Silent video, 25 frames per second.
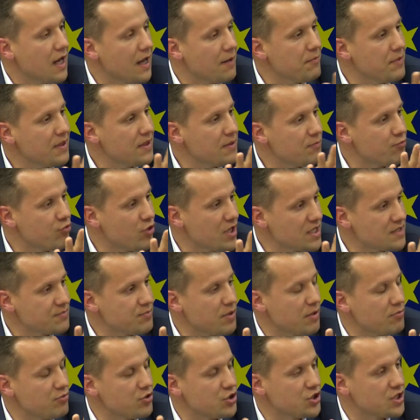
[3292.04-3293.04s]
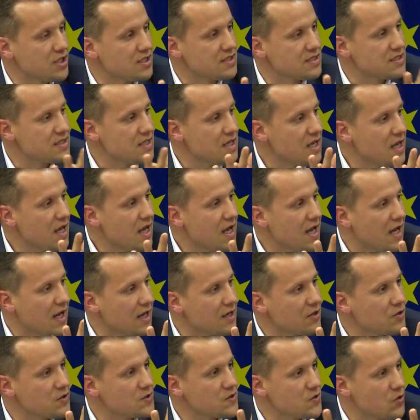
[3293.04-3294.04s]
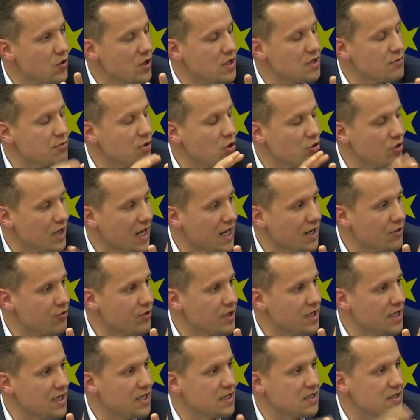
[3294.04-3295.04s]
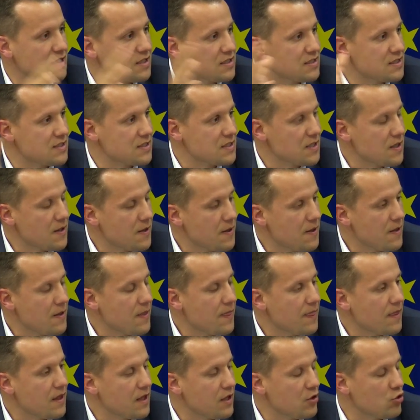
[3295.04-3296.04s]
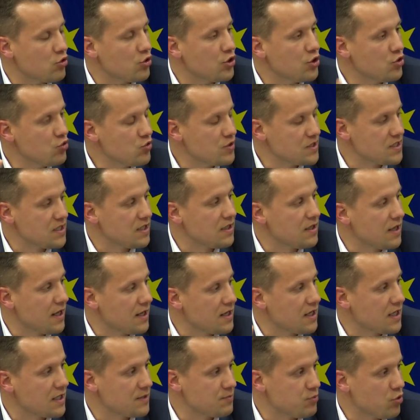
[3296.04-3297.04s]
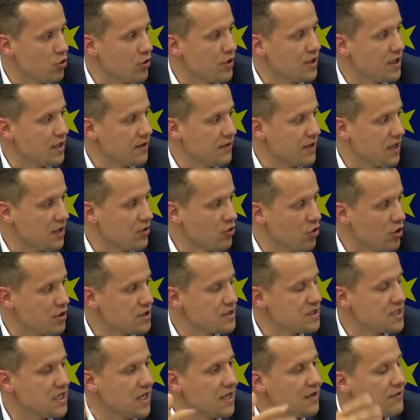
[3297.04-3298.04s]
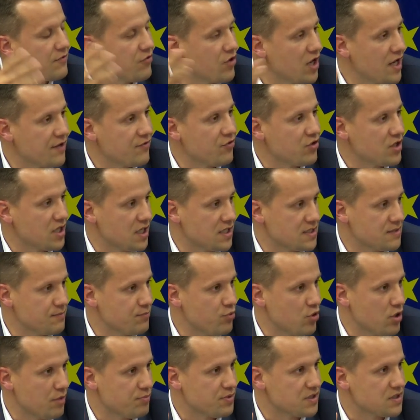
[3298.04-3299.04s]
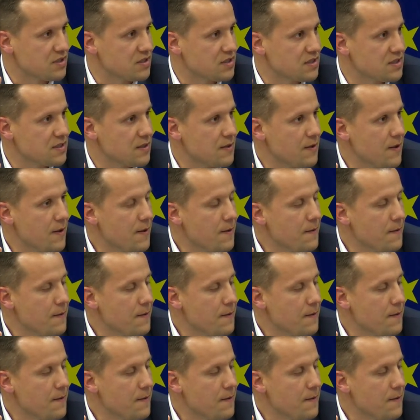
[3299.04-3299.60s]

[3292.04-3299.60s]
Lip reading: I mean, the press publishers are concerned about aggregators, you know, using and exploiting their content for advertising purposes.